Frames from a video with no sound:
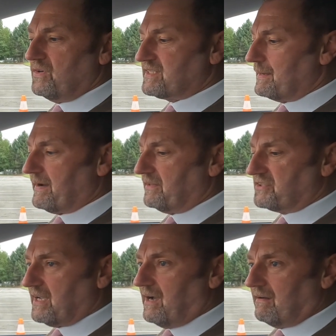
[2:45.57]
say about this
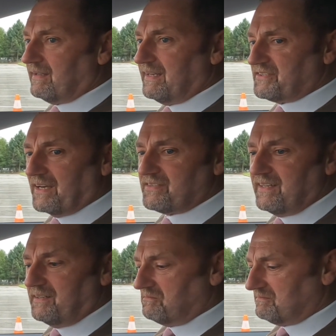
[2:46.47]
car, it's
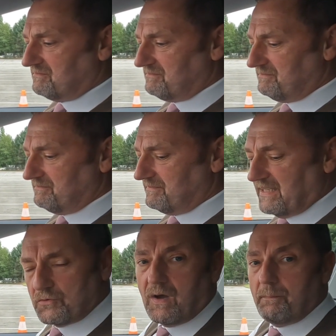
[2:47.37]

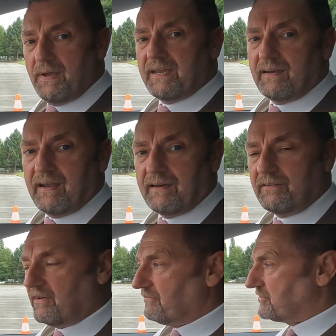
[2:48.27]
quite big, and
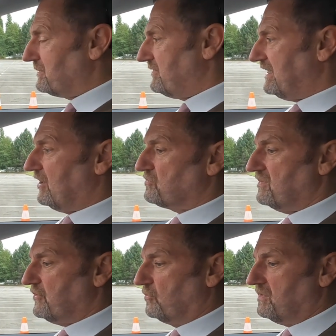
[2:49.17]
some of the videos
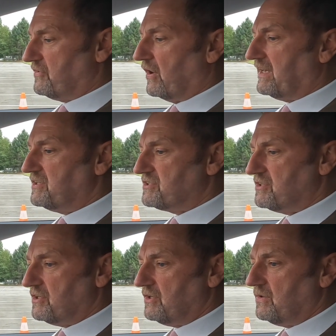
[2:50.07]
we've done, we've got
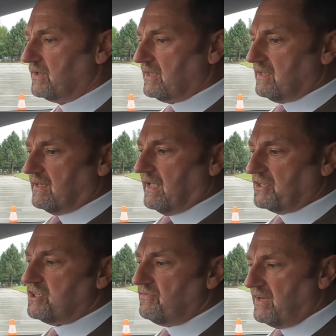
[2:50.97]
into
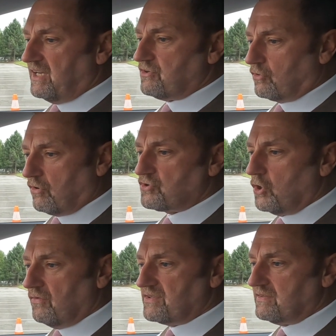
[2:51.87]
SUVs or
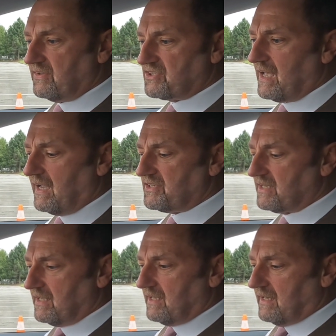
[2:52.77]
crossovers of this size,
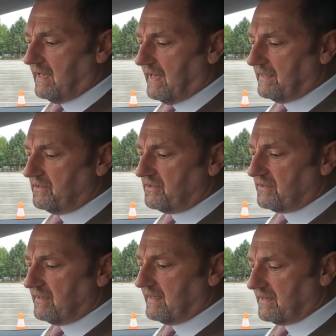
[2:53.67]
and
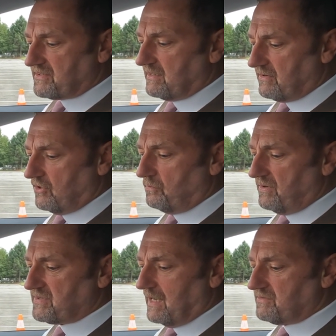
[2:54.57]
I said a number
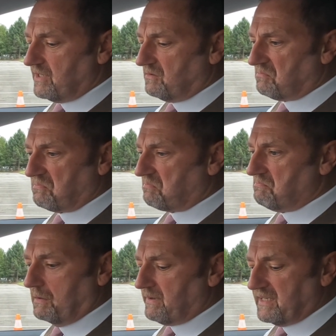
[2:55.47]
of times, you know,
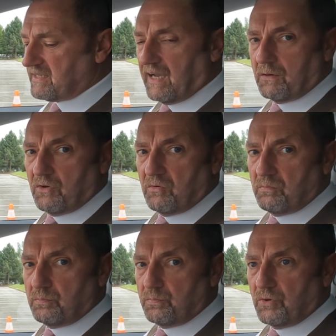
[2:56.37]
I'm not the biggest guy in the world,
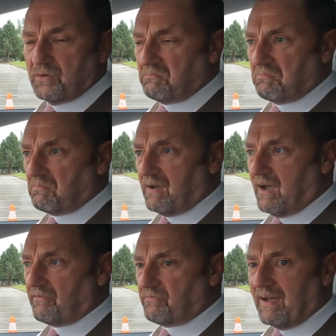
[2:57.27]
but
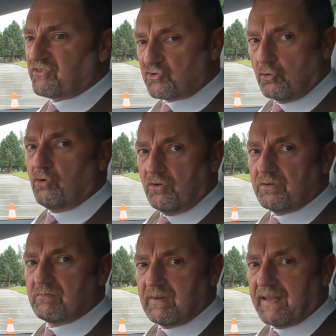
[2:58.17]
I've struggled,
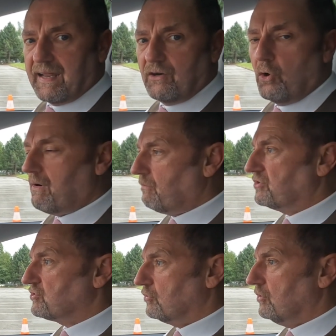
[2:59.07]
and I know I
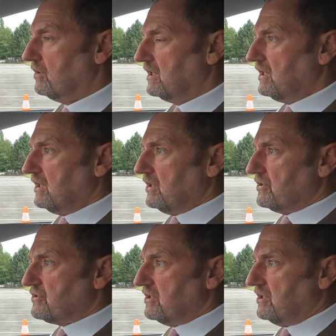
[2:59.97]
would struggle
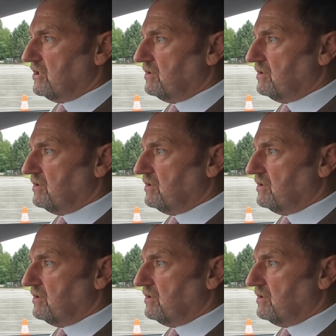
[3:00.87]
to